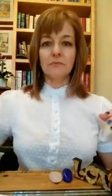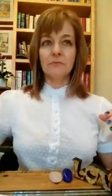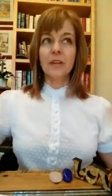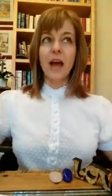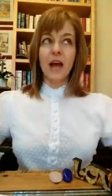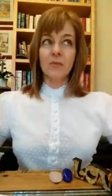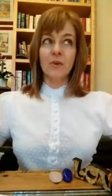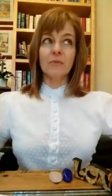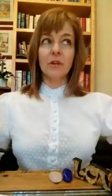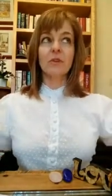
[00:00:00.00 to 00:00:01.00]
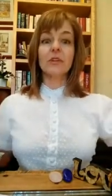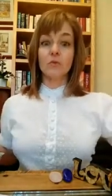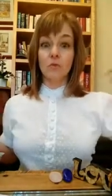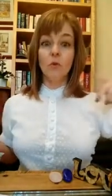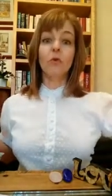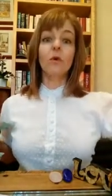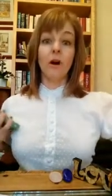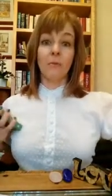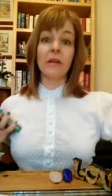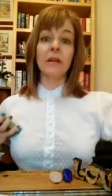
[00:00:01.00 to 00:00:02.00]
Yeah, and what I'm hearing is that more will
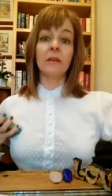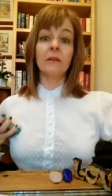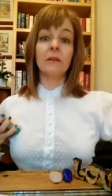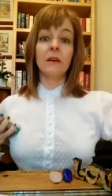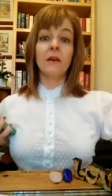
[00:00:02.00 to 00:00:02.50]
come in